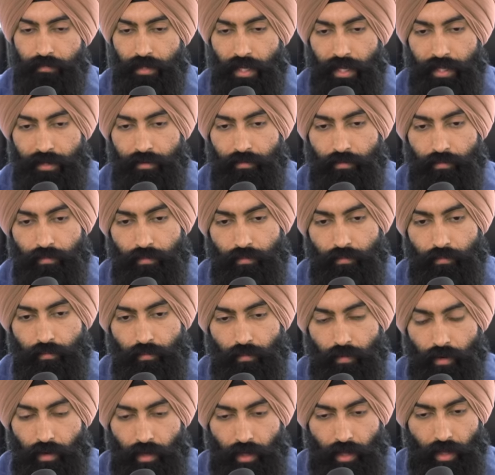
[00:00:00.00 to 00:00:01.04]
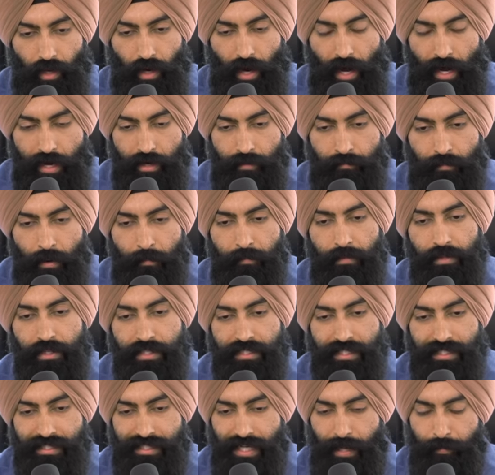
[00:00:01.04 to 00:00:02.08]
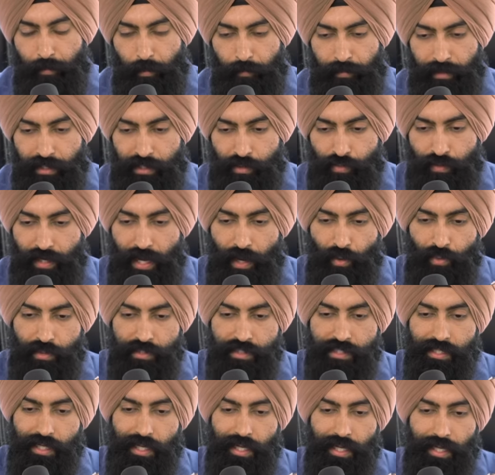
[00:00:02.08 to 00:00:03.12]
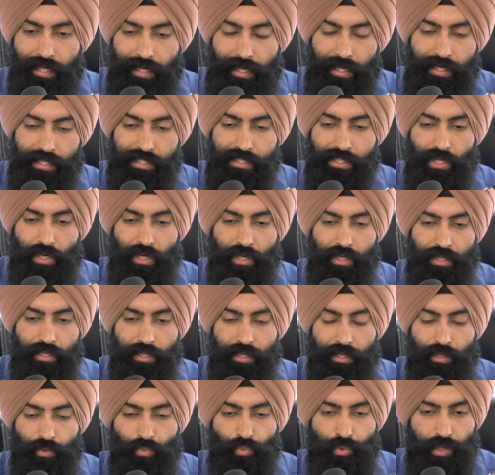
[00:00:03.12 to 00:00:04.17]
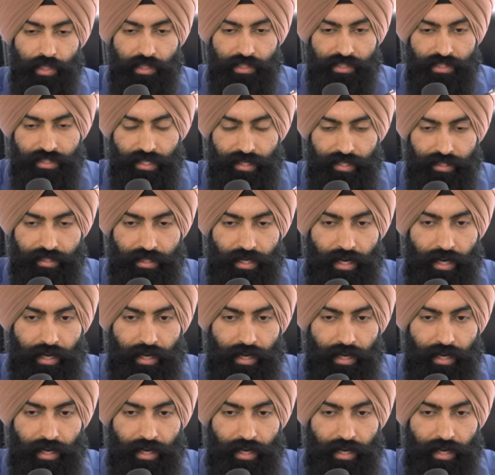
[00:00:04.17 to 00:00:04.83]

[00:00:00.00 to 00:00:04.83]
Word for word: And I remember this example because when I was getting started in real estate,